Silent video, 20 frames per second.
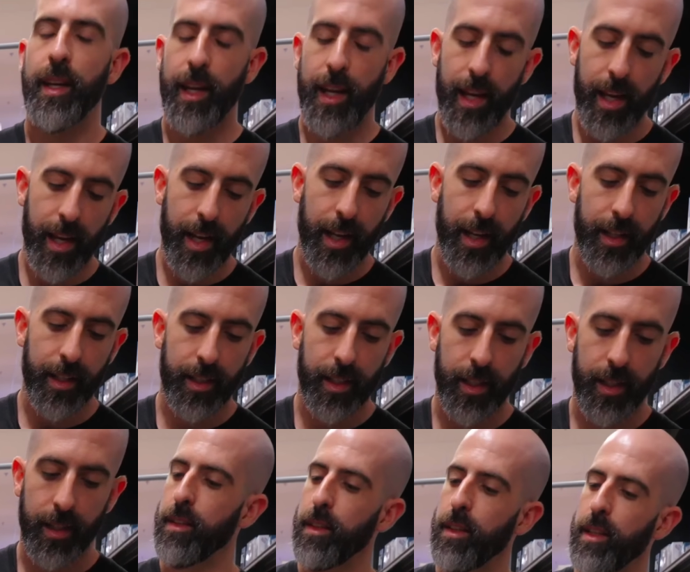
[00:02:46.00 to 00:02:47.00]
and
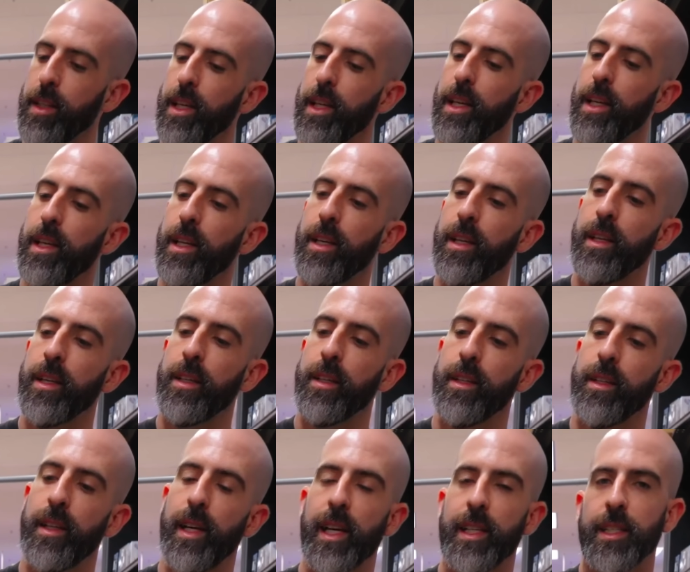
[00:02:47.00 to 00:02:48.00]
the
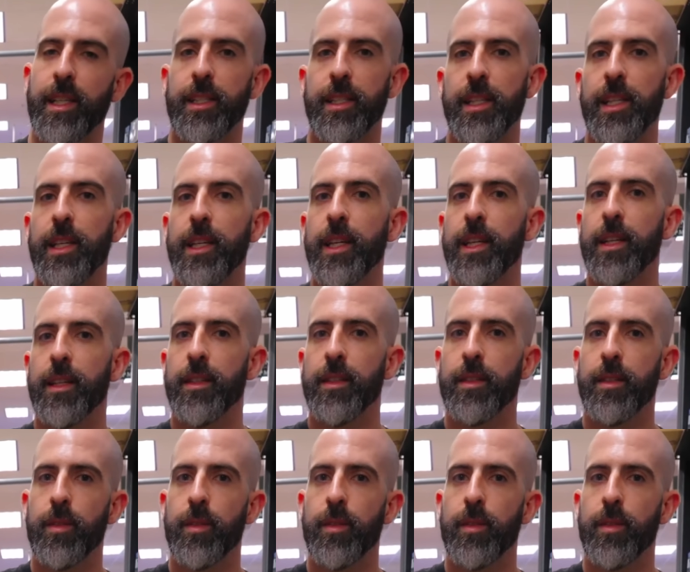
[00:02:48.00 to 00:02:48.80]
SSD kit,